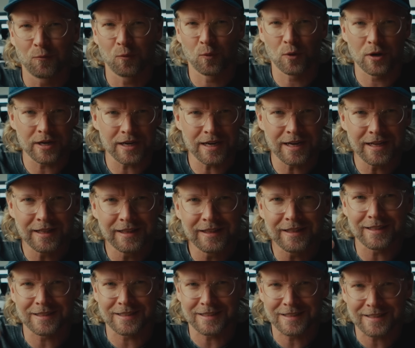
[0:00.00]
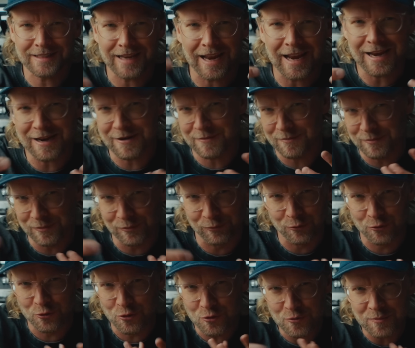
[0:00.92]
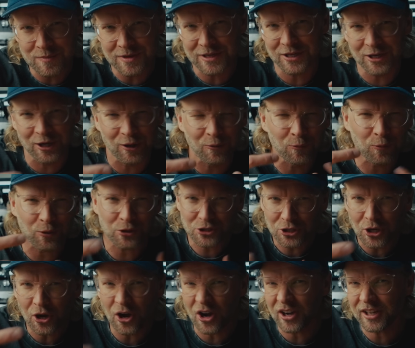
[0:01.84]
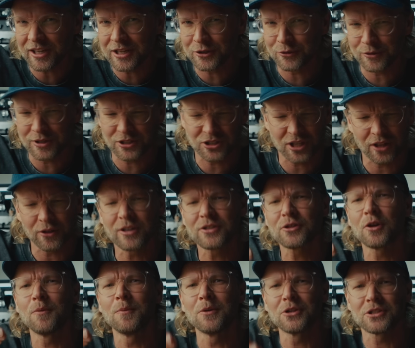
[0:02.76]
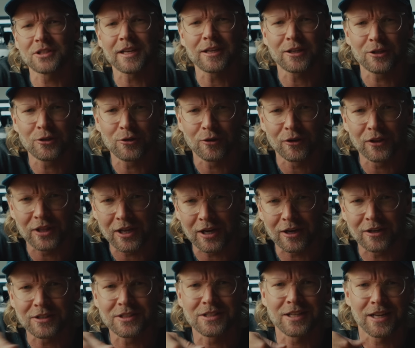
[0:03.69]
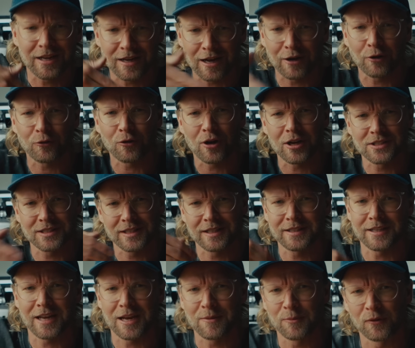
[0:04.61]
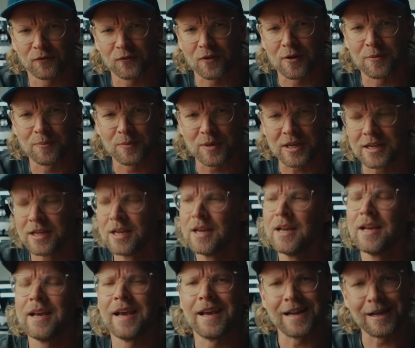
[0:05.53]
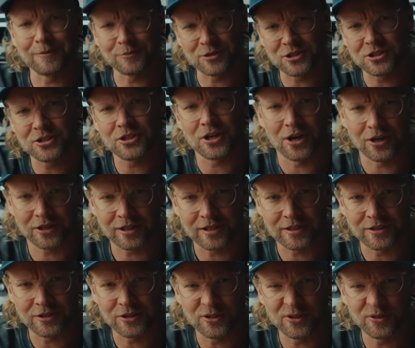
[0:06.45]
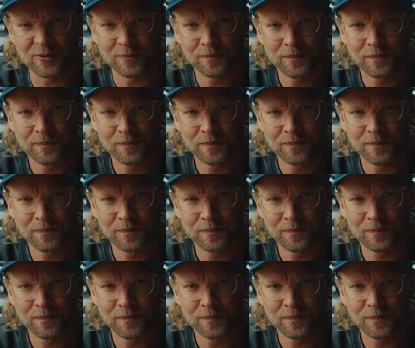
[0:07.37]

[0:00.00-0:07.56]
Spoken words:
we're in the same room here, we're talking to each other. It's almost like you're there sitting across the table from me and I'm just talking to you.